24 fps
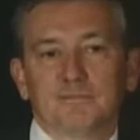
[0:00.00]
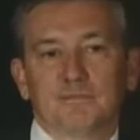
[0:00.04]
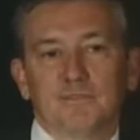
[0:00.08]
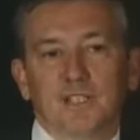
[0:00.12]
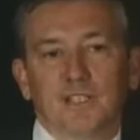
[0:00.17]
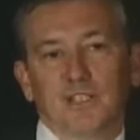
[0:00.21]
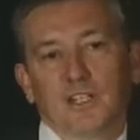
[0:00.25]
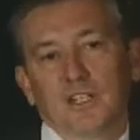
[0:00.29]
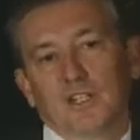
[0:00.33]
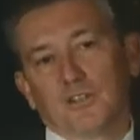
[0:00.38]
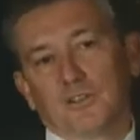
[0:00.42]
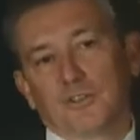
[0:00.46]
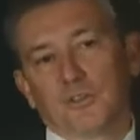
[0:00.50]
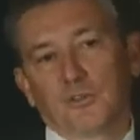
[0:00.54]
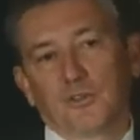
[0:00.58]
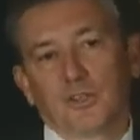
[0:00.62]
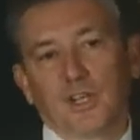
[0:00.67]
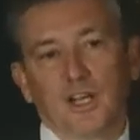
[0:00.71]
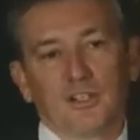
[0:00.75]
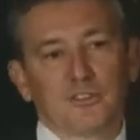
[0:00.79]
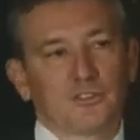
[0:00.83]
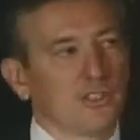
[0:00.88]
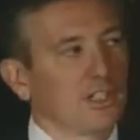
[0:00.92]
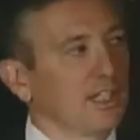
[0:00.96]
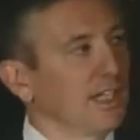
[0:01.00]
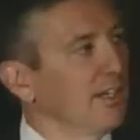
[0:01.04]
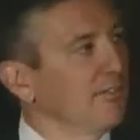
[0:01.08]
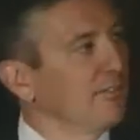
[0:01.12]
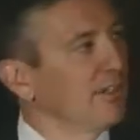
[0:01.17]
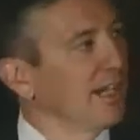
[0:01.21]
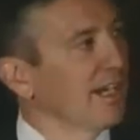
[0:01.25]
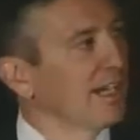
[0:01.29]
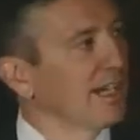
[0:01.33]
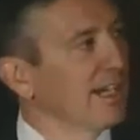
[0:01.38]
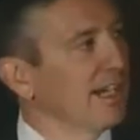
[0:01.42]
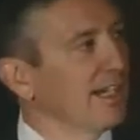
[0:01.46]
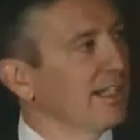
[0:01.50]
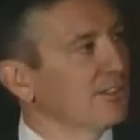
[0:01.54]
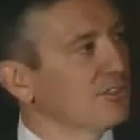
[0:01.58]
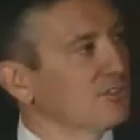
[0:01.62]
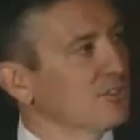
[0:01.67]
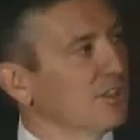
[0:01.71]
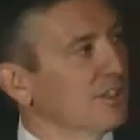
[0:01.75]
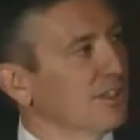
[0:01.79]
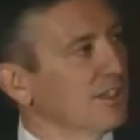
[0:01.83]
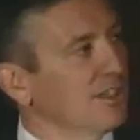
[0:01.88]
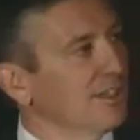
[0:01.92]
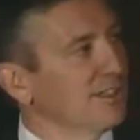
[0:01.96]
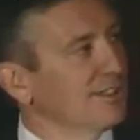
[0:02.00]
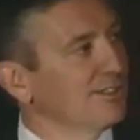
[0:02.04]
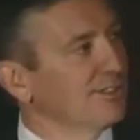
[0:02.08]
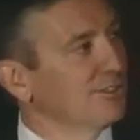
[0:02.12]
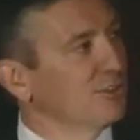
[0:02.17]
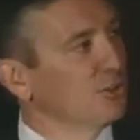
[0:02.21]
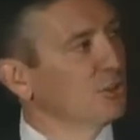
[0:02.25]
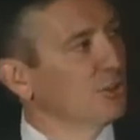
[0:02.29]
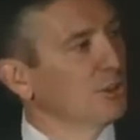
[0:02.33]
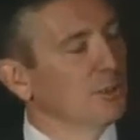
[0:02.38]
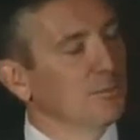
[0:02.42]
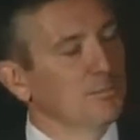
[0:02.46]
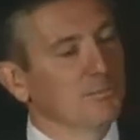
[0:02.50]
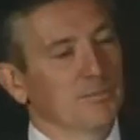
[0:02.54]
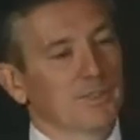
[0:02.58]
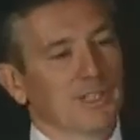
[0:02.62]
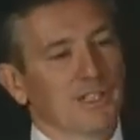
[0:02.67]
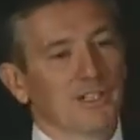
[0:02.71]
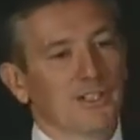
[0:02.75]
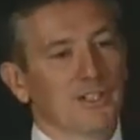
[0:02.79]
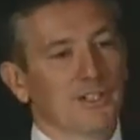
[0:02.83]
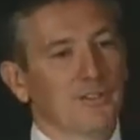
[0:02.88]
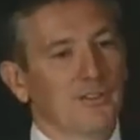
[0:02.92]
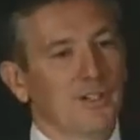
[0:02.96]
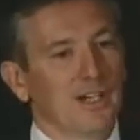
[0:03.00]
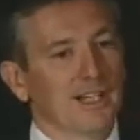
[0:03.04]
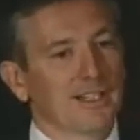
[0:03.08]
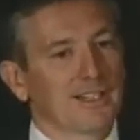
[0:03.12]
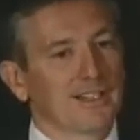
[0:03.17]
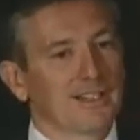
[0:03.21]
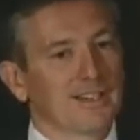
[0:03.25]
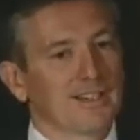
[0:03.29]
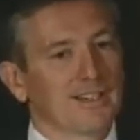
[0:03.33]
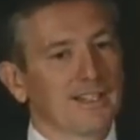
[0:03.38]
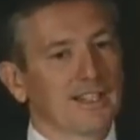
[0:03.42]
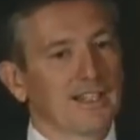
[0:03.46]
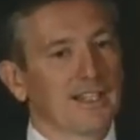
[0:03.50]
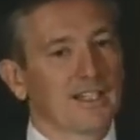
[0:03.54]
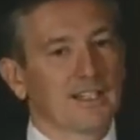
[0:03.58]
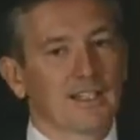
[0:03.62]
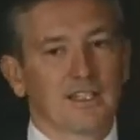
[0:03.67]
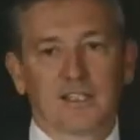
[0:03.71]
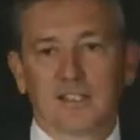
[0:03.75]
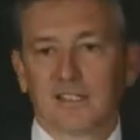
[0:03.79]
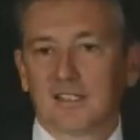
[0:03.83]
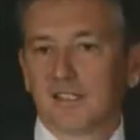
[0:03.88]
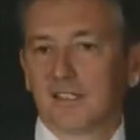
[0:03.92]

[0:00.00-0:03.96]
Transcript: at the end of 2011, I kind of said to him, you know, I think